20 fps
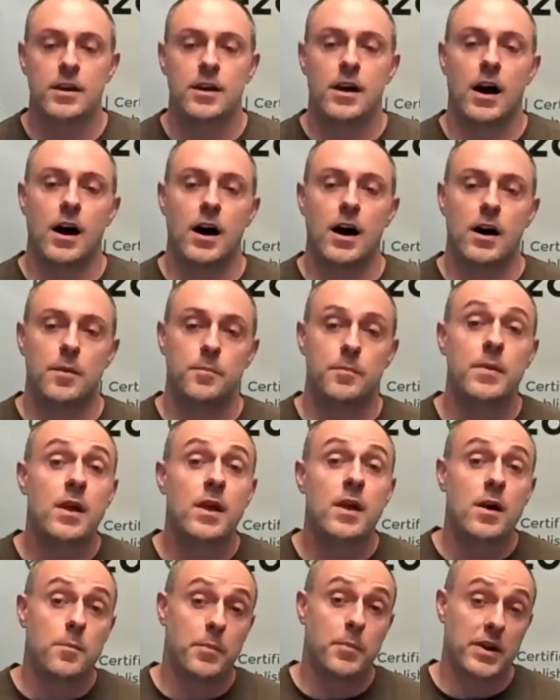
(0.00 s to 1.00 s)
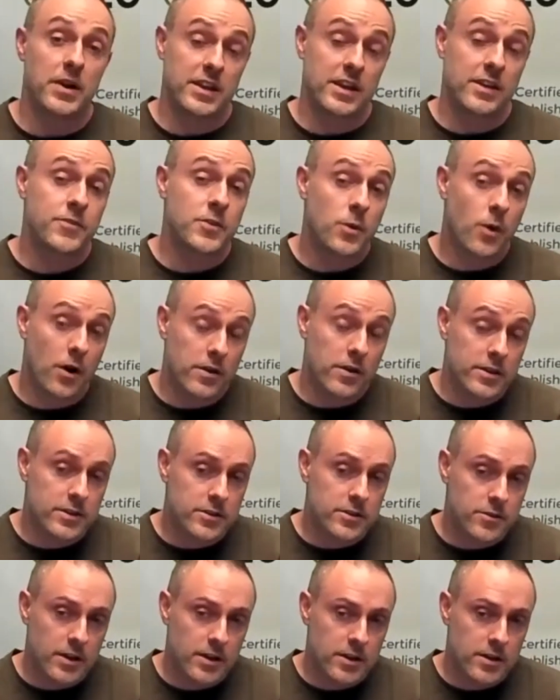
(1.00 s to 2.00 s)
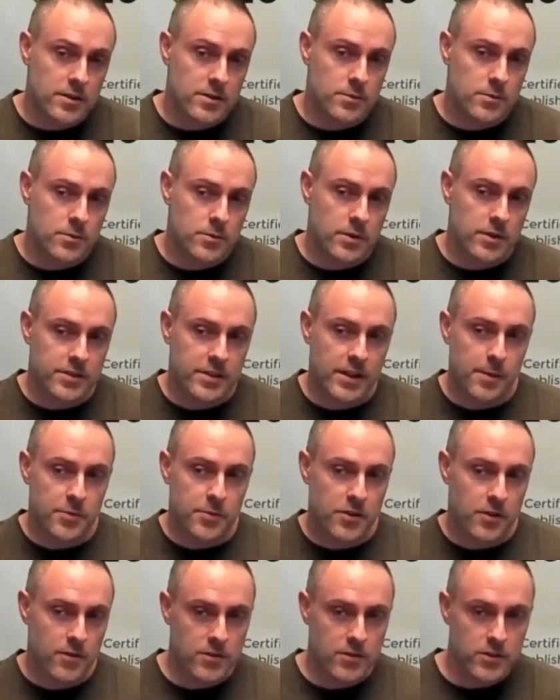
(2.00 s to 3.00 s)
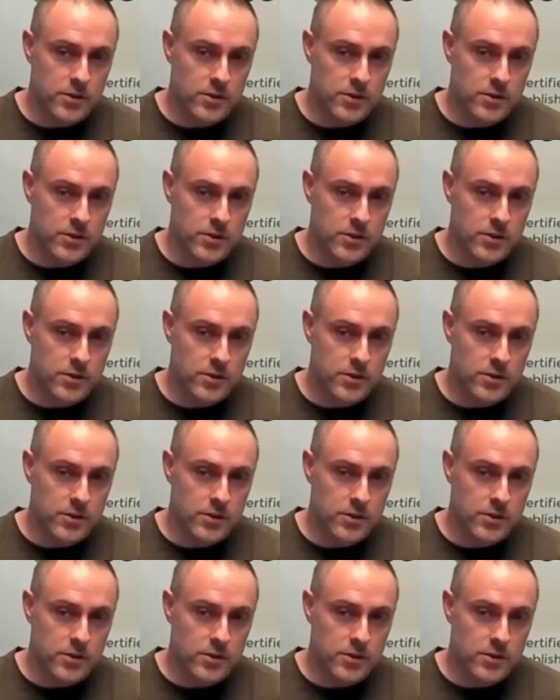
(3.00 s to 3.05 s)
But if you are integrated with name servers,